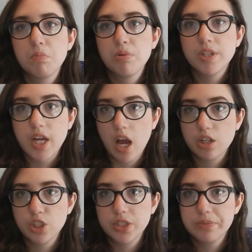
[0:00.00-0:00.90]

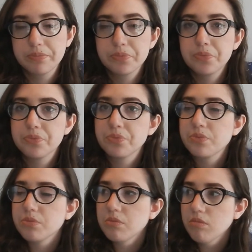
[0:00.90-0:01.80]
production,
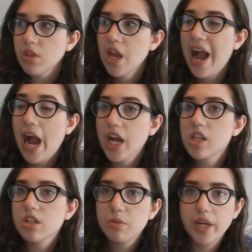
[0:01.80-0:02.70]

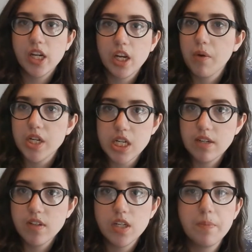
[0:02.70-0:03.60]
either radio or
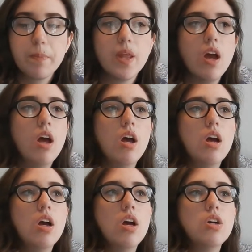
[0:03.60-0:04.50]
TV.
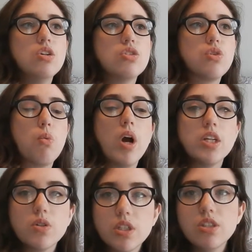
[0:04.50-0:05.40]
So what
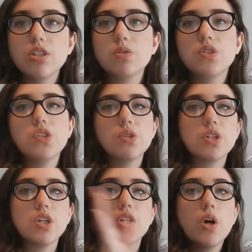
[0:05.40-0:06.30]
you can do is you
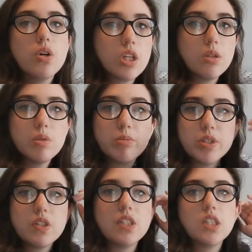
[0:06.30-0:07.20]
can go to the
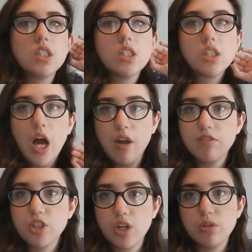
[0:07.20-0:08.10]
BBC
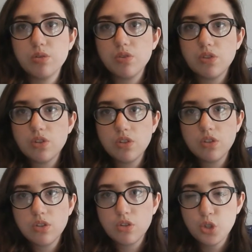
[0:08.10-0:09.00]
live shows
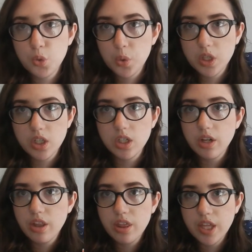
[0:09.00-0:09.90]

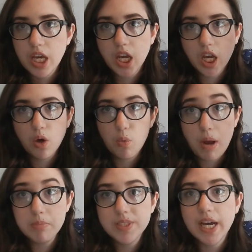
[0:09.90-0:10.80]
tour thing
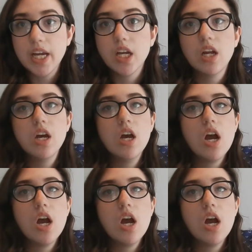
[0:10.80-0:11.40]
website,